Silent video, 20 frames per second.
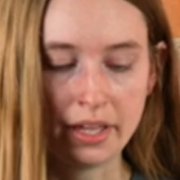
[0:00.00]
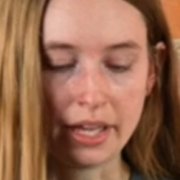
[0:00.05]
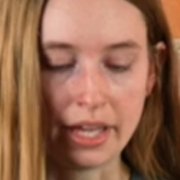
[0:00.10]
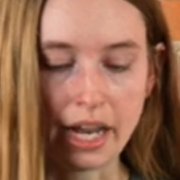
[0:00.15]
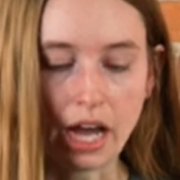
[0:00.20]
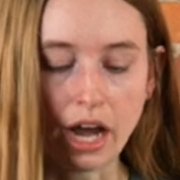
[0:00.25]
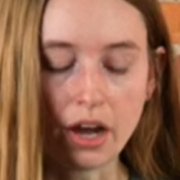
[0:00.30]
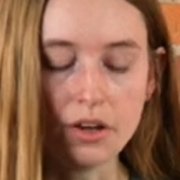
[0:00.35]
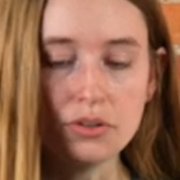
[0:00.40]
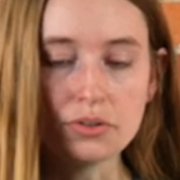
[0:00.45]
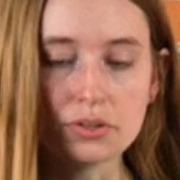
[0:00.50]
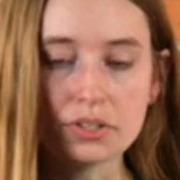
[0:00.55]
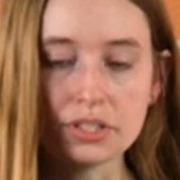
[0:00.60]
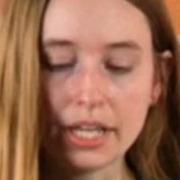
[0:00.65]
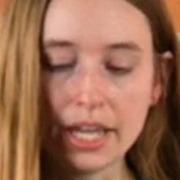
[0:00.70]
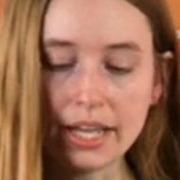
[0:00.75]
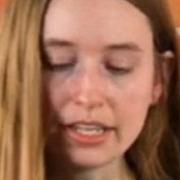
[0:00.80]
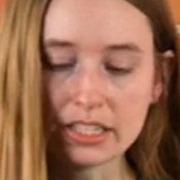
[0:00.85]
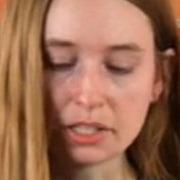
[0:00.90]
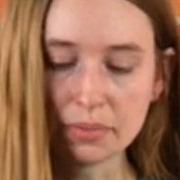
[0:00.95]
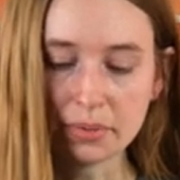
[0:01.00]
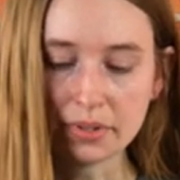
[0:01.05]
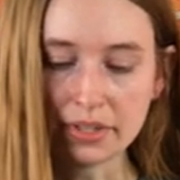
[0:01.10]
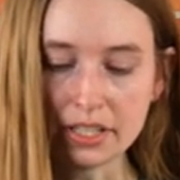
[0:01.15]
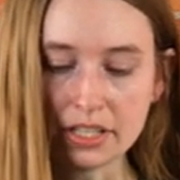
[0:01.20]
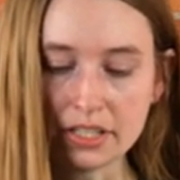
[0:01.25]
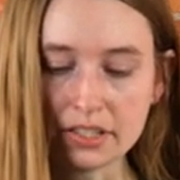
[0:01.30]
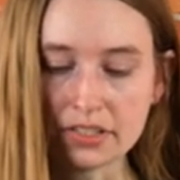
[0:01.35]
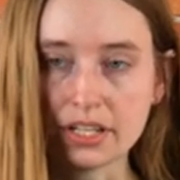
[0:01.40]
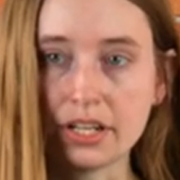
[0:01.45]
and how you can take some of
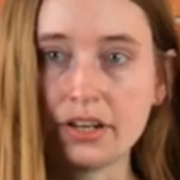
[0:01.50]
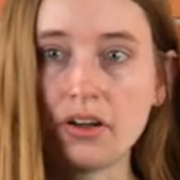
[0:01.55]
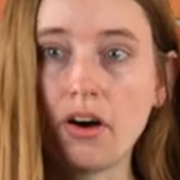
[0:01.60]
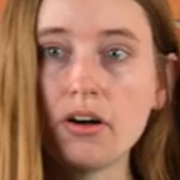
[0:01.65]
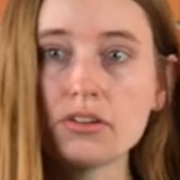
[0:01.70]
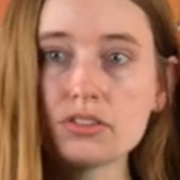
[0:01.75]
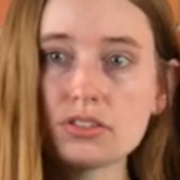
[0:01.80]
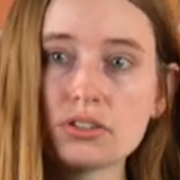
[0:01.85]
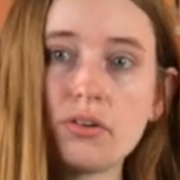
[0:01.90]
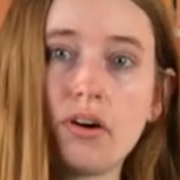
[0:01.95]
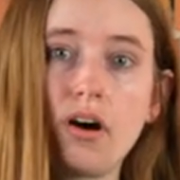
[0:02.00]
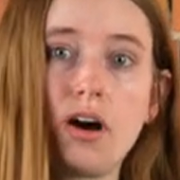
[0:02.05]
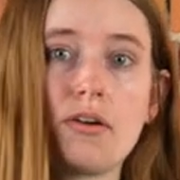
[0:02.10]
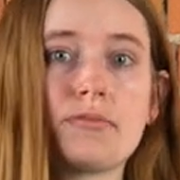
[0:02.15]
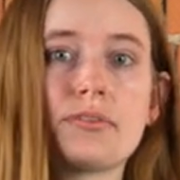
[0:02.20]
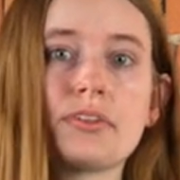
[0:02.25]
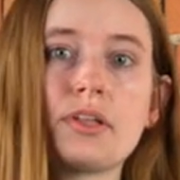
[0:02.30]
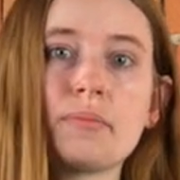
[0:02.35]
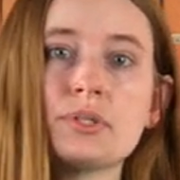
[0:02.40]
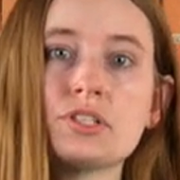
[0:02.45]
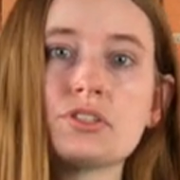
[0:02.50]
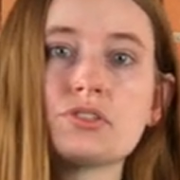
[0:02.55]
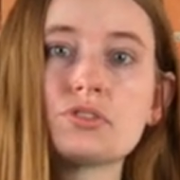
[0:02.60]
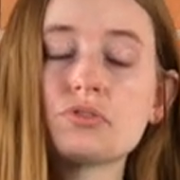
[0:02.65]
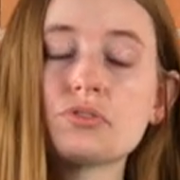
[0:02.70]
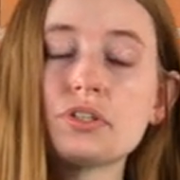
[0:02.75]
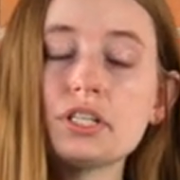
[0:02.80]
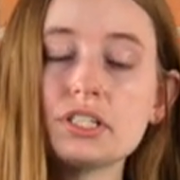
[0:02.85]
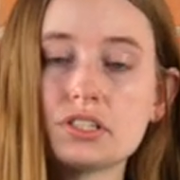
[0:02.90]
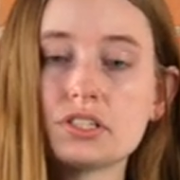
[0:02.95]
these and also offer them as
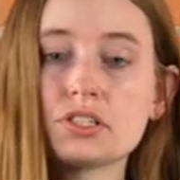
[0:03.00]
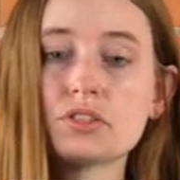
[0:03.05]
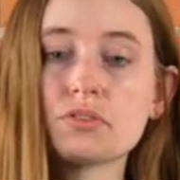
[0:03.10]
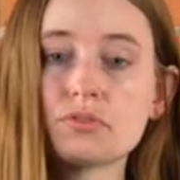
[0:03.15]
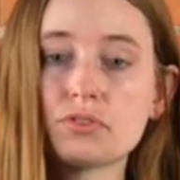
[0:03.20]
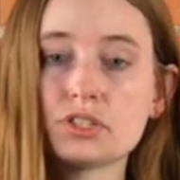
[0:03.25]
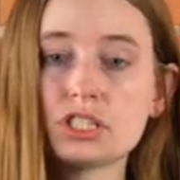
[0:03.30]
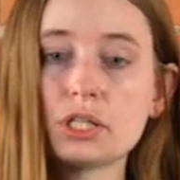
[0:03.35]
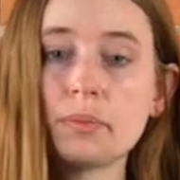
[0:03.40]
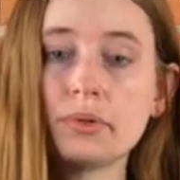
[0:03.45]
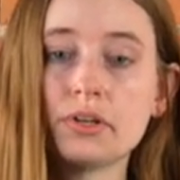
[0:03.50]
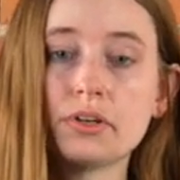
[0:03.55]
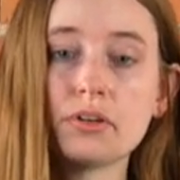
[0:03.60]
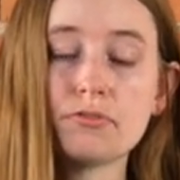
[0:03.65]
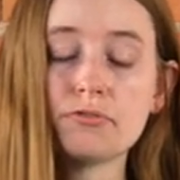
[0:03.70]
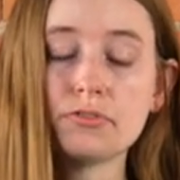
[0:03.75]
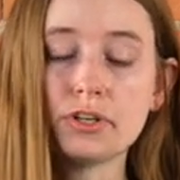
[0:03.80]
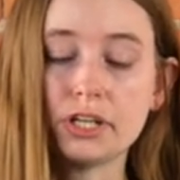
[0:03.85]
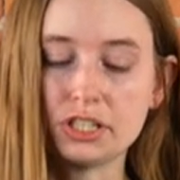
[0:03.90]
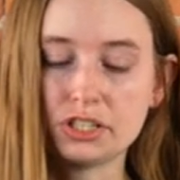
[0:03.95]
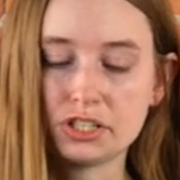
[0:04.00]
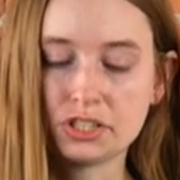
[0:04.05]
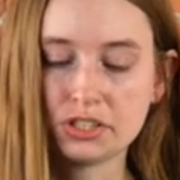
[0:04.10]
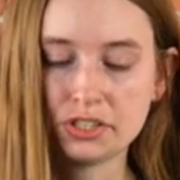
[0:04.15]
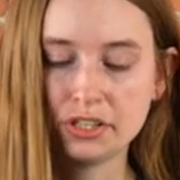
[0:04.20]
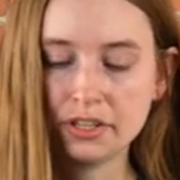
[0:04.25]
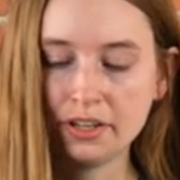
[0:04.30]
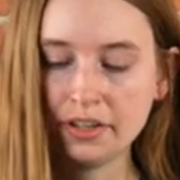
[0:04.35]
treats for some of your fish.